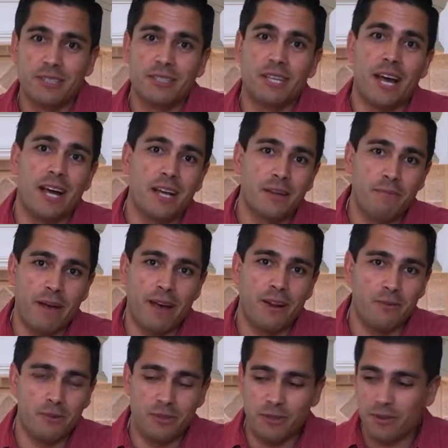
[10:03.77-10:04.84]
talk about
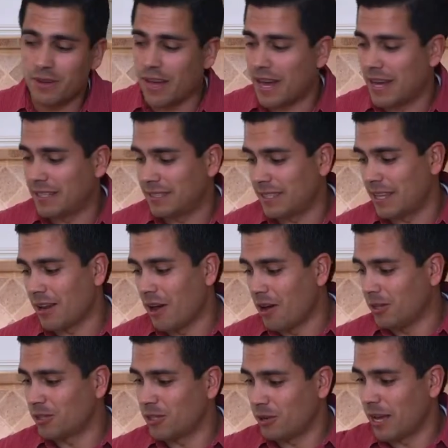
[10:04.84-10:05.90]
it with you guys, and then
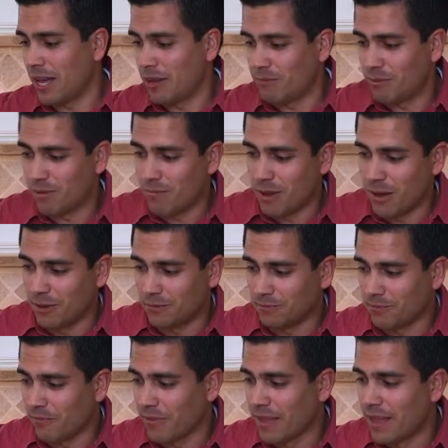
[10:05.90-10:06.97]
also help promote
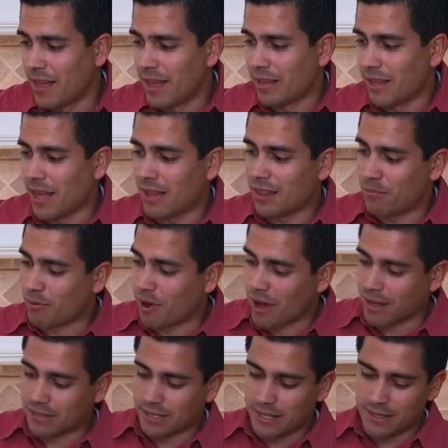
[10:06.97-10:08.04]
a lot of the
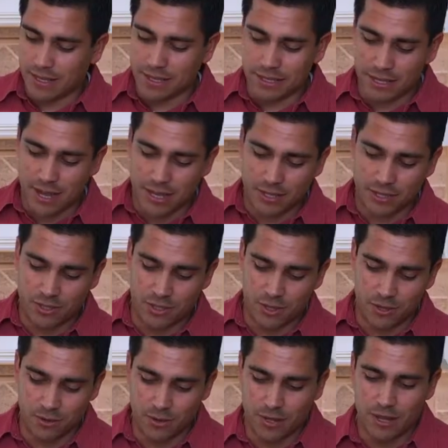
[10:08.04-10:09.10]
products that these guys
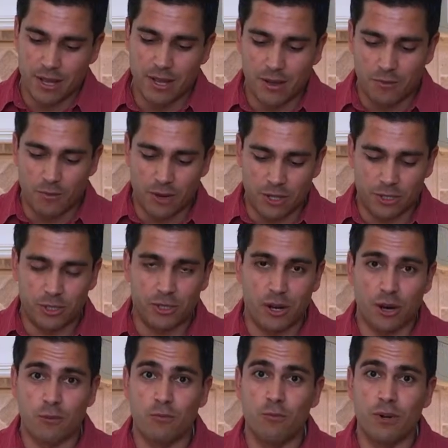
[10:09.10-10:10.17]
do, which
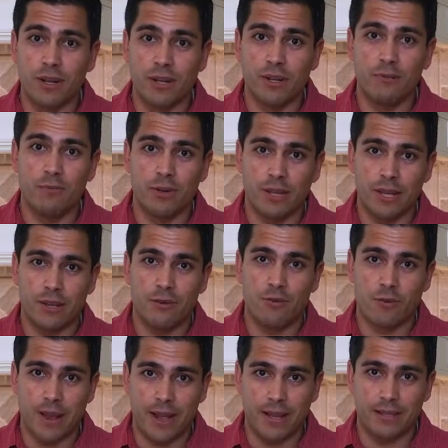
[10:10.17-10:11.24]
are really, really
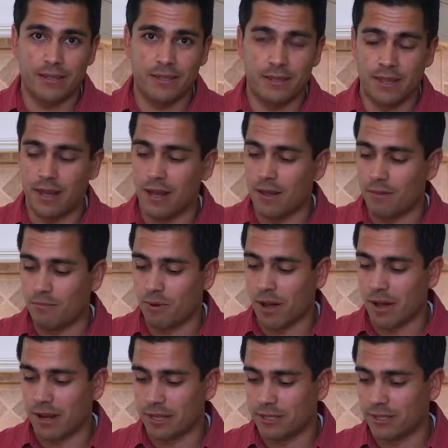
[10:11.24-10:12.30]
great
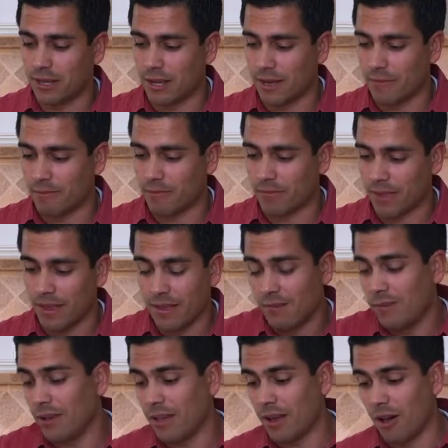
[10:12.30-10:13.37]
products.
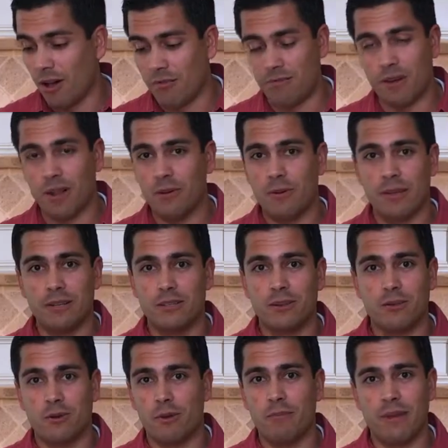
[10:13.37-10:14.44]
Really all falling into
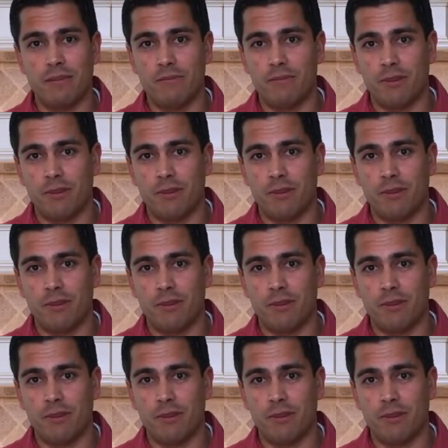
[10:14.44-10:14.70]
gourmet